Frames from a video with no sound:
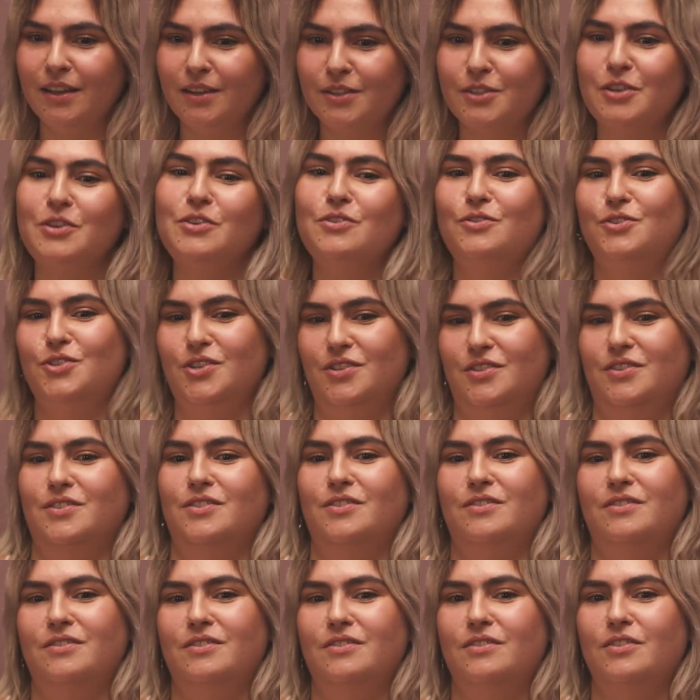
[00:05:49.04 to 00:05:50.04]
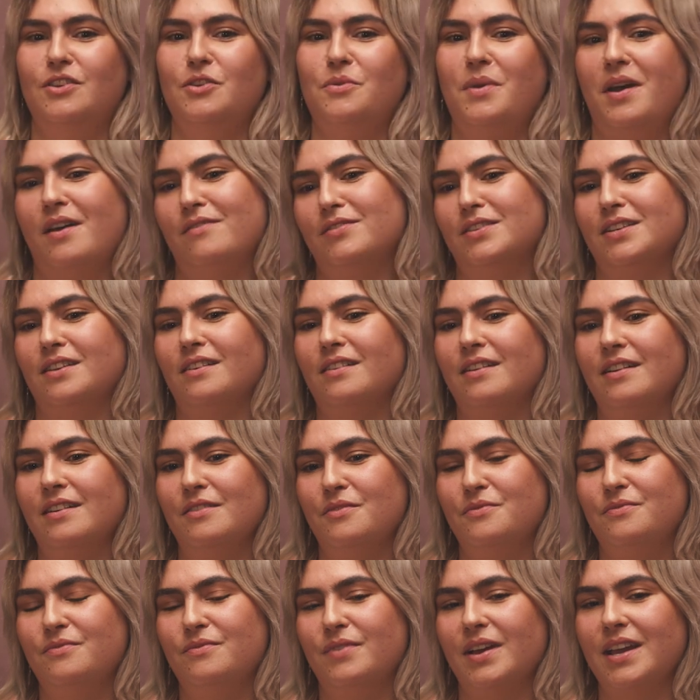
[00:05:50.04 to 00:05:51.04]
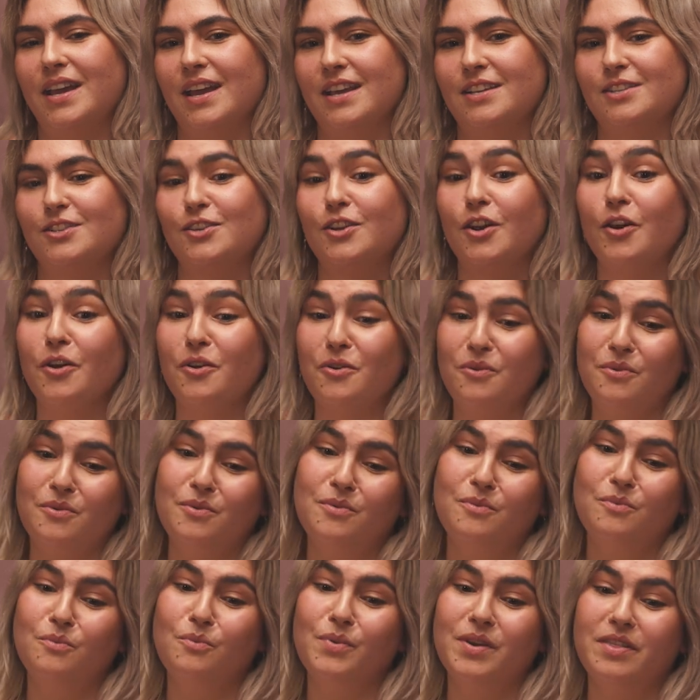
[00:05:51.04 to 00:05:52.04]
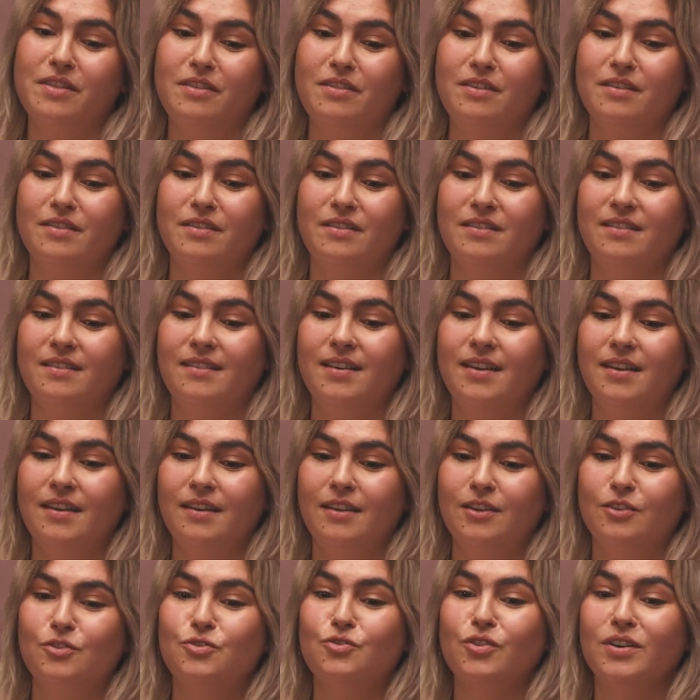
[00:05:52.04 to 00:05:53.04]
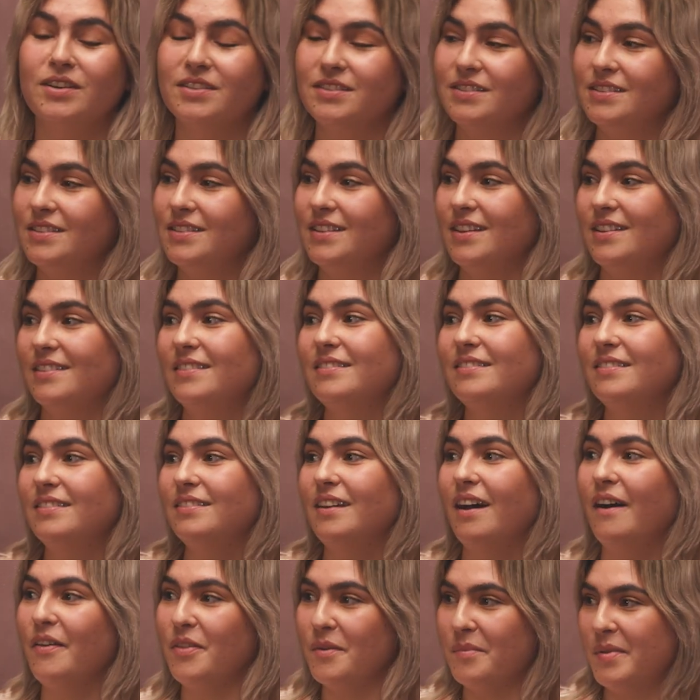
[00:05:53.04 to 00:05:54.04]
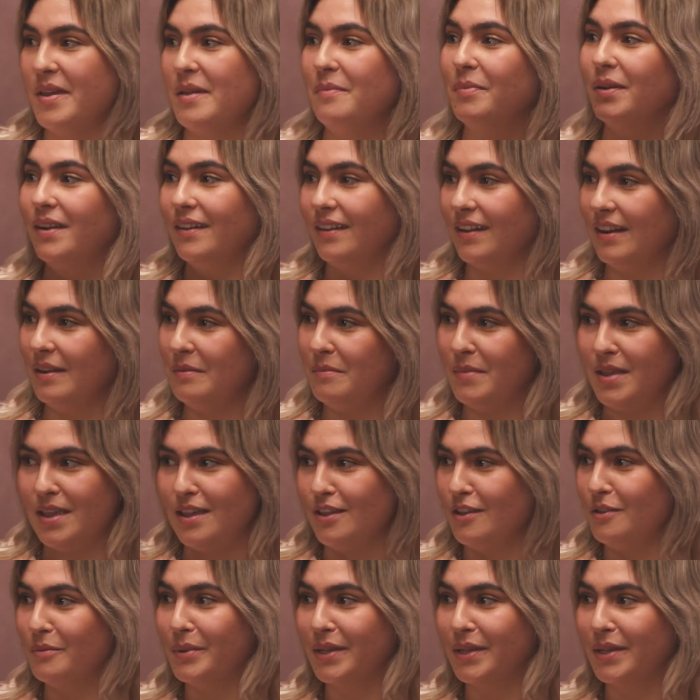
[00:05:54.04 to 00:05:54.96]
So you have to kind of, I guess, go with the trust that other people are going to meet you